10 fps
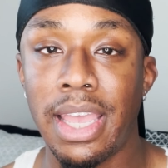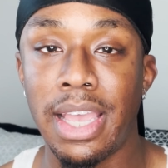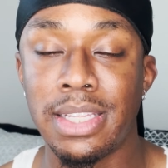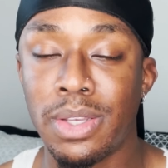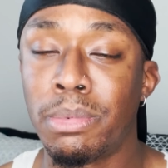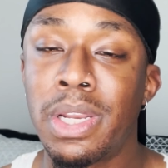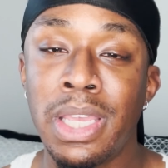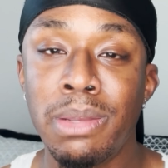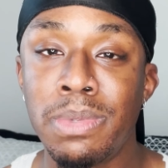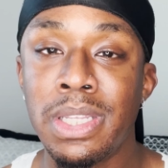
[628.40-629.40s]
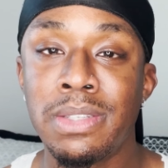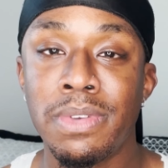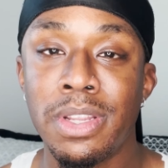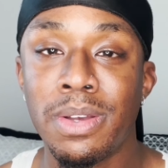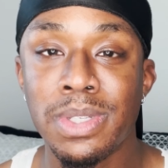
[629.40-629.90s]
And so I'm gonna keep these
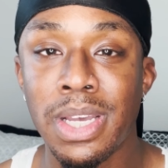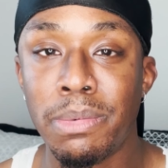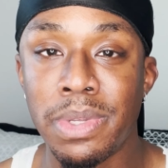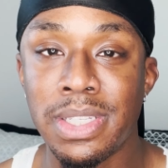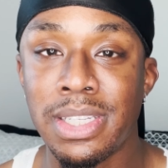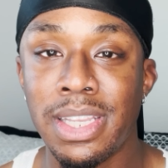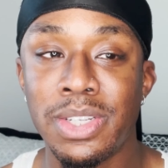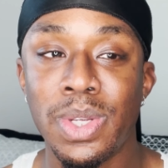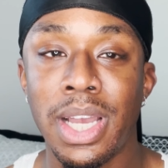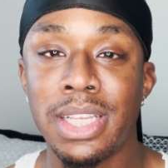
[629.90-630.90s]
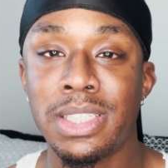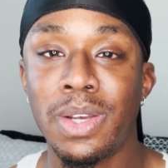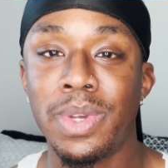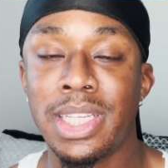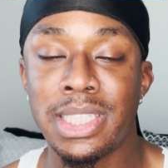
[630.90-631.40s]
videos coming so that you guys
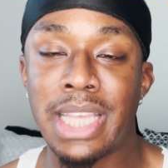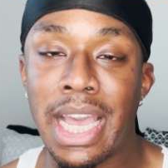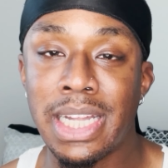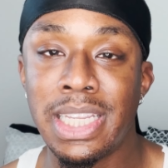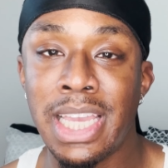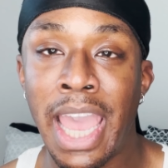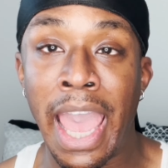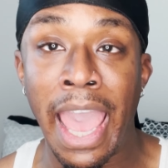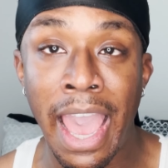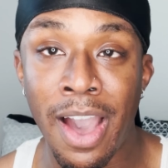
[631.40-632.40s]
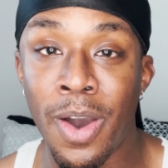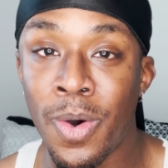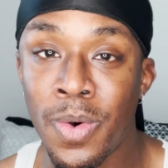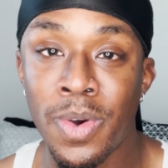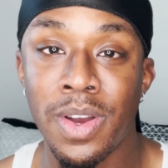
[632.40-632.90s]
know exactly
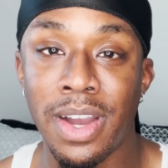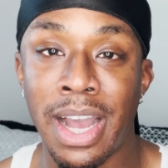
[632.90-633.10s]
how